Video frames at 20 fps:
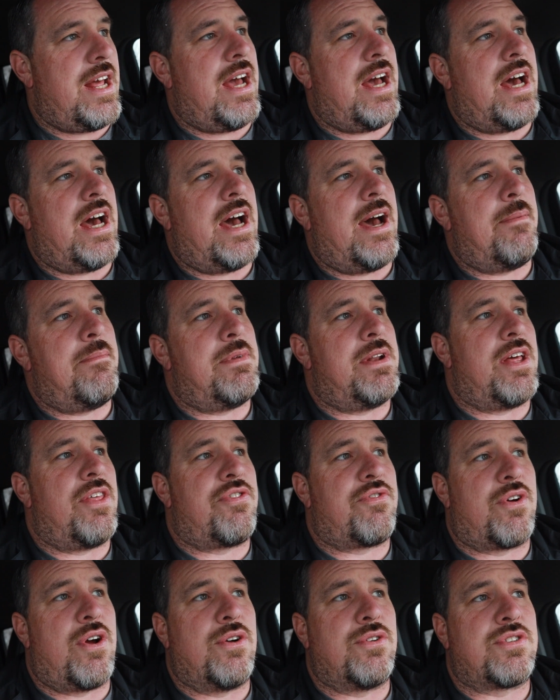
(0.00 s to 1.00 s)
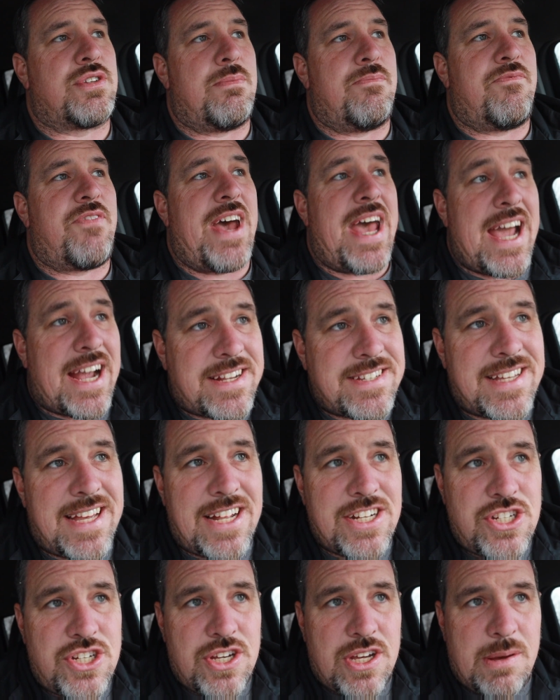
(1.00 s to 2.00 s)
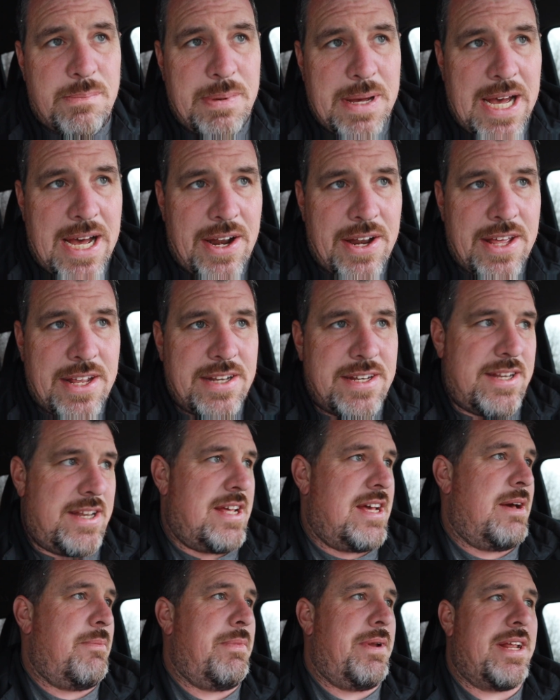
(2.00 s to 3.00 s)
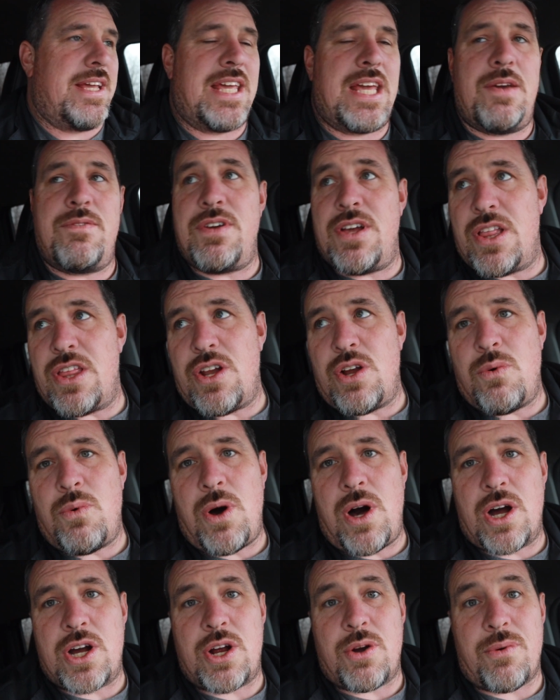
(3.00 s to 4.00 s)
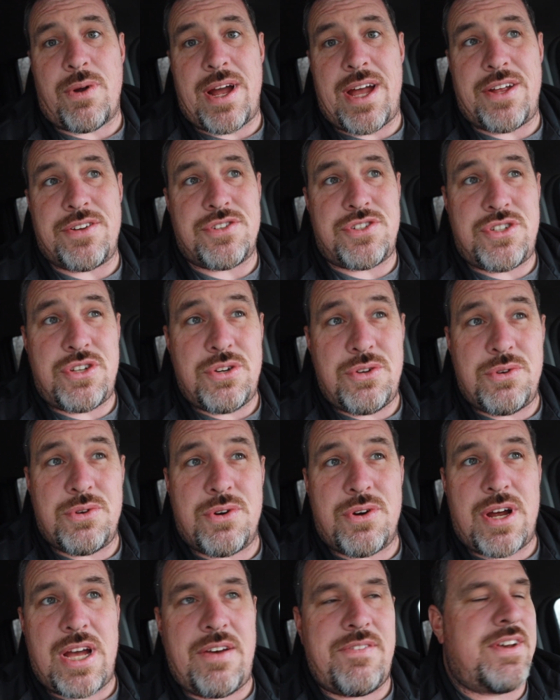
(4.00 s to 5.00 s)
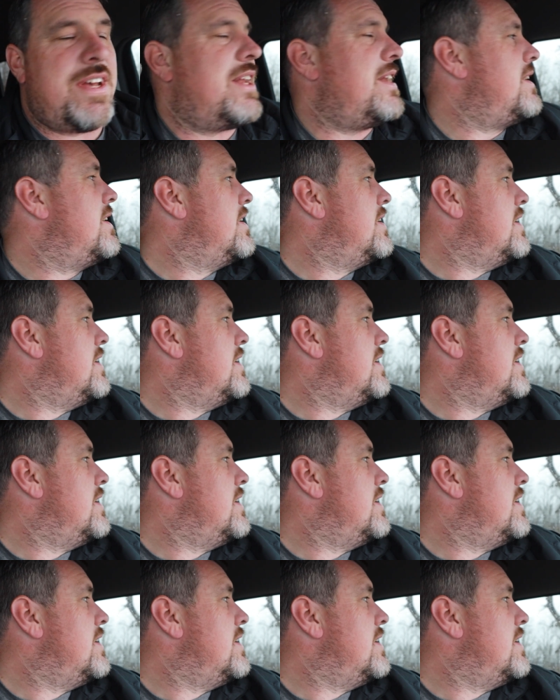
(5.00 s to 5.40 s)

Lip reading: I'm going to throw some facts at you about it. I'm going to give you a little walk-around tour of it.